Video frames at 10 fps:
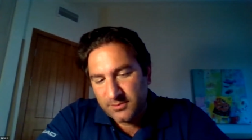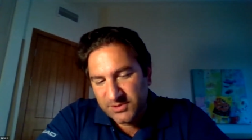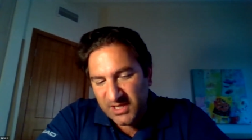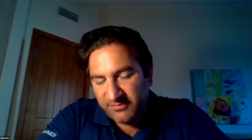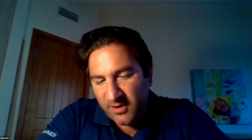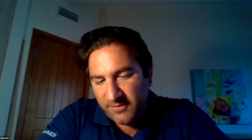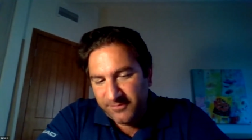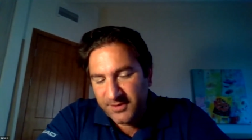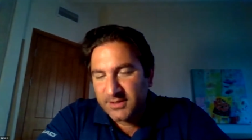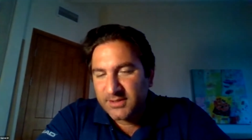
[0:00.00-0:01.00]

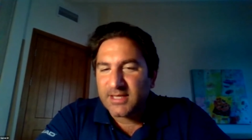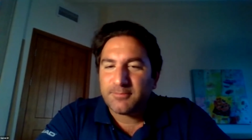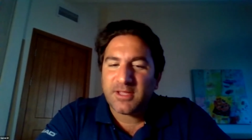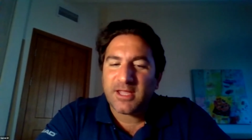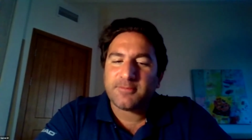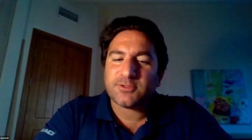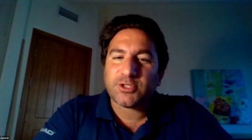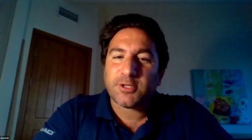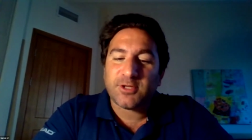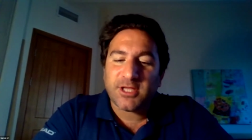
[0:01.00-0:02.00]
self-confident and be able to
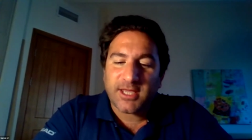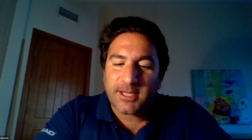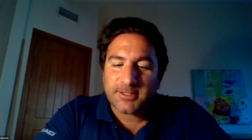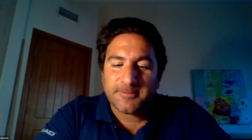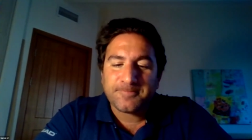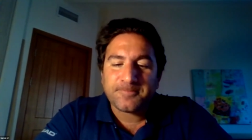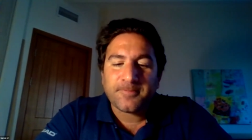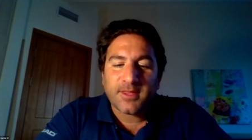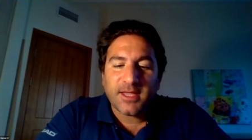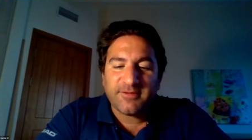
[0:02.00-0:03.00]
communicate
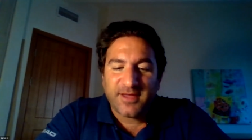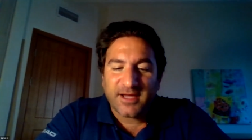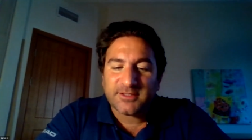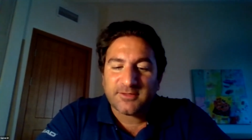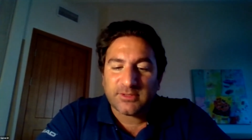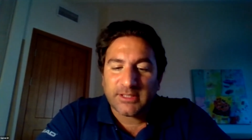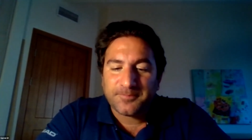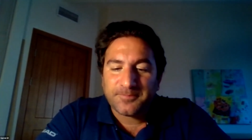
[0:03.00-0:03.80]
effectively.